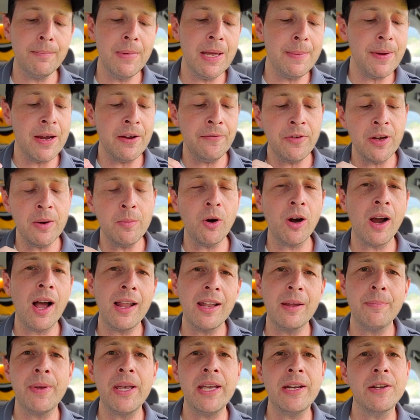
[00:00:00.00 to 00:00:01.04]
Maybe a few more
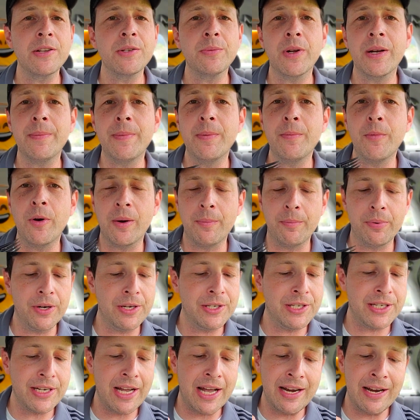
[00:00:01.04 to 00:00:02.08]
jalapenos would have been more
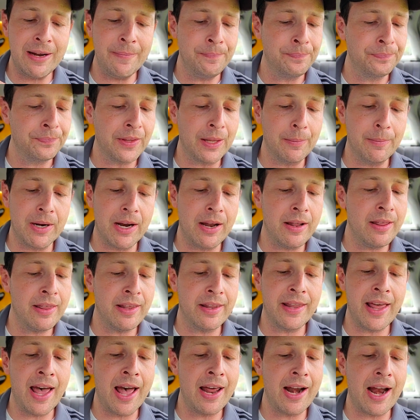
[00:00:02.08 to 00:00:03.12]
appreciated, but other
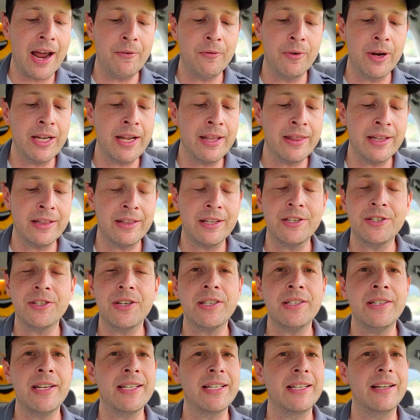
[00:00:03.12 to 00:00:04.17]
than that, I really think this
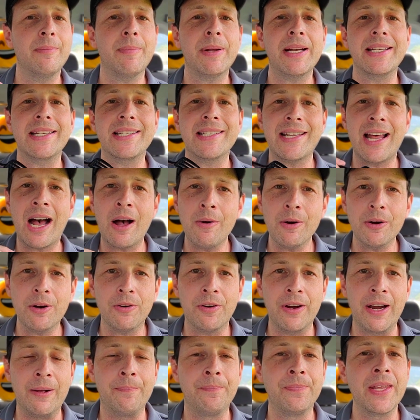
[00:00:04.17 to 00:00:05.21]
just needs a little bit of sour
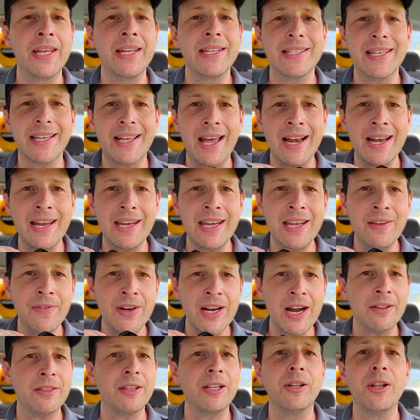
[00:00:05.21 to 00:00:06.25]
cream to kind of
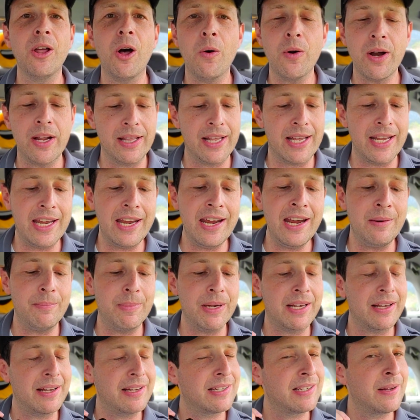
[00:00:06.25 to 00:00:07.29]
even out the load on the heat
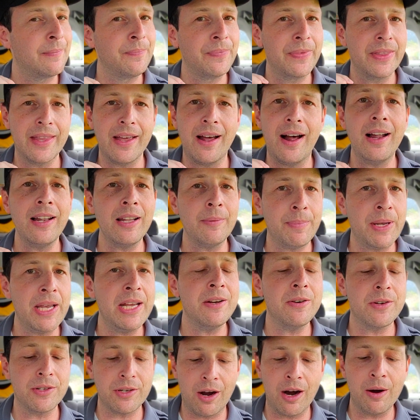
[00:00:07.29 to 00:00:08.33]
because the
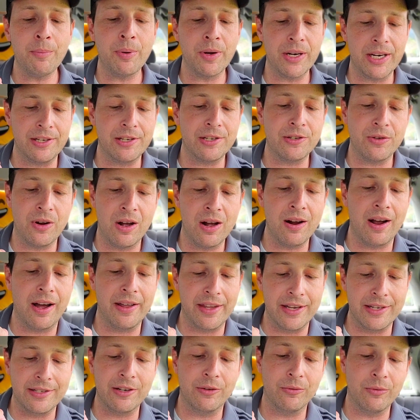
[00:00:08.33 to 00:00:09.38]
jalapenos are pretty strong on
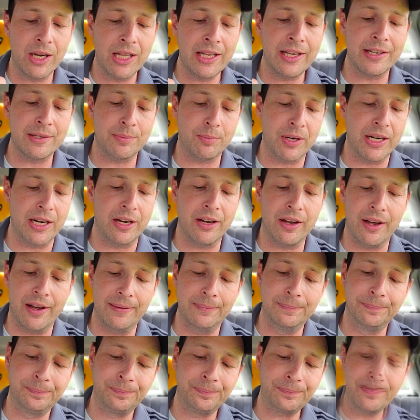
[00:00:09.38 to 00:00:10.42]
this. It really is pretty good.
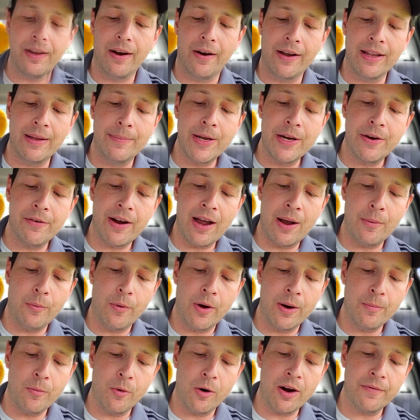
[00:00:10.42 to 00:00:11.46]
All right, let me grab
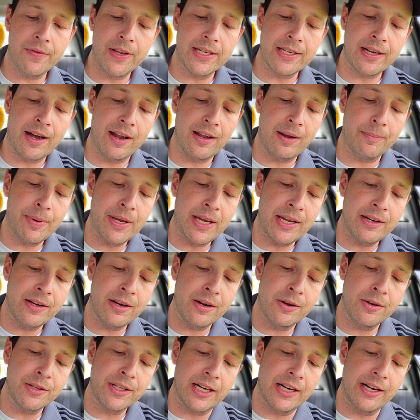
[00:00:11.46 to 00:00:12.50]
one more of these
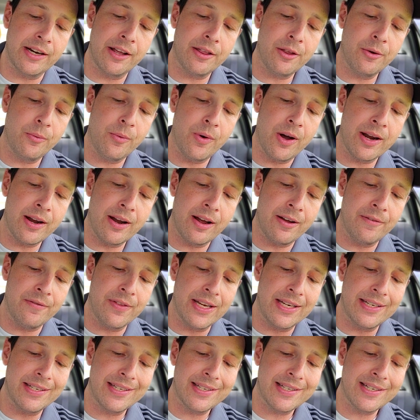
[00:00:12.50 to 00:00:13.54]
jalapenos and another one of
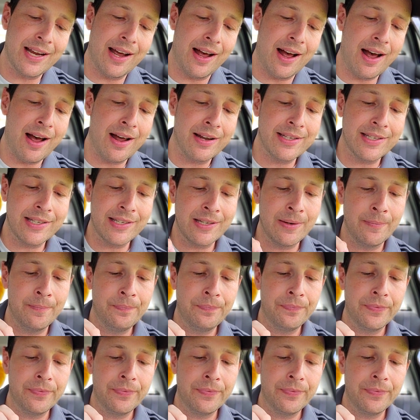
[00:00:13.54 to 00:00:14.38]
these tots.